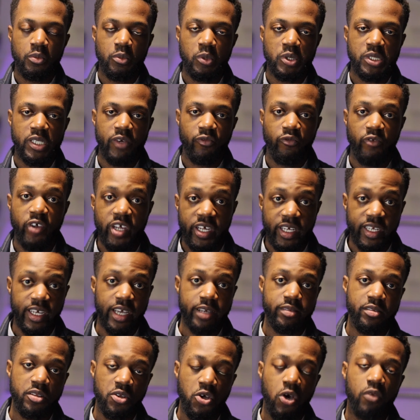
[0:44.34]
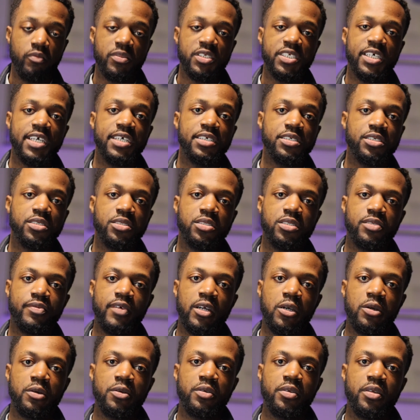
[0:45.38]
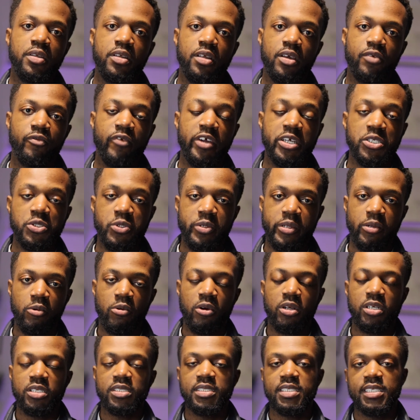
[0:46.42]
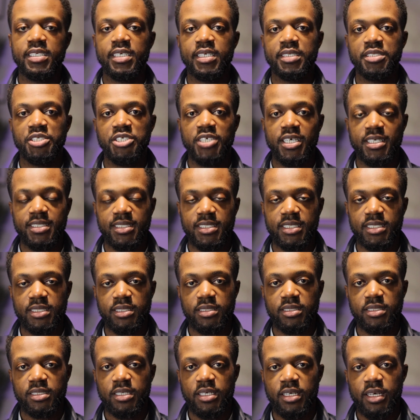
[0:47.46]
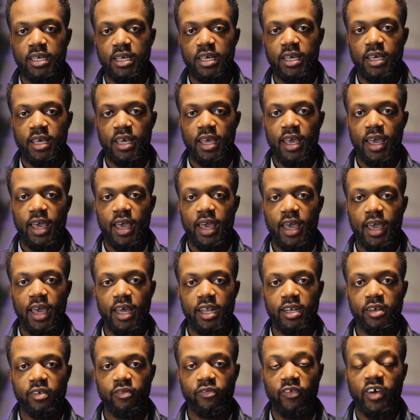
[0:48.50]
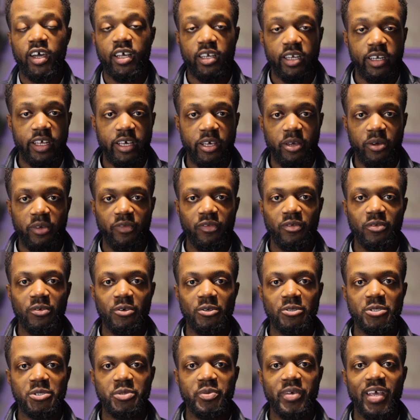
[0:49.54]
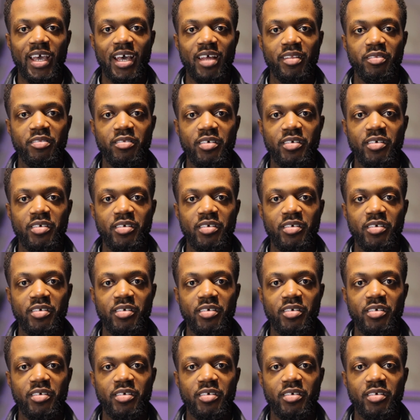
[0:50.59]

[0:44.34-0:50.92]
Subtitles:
which have reignited conversations around racial equality and justice. And finally, of course, we had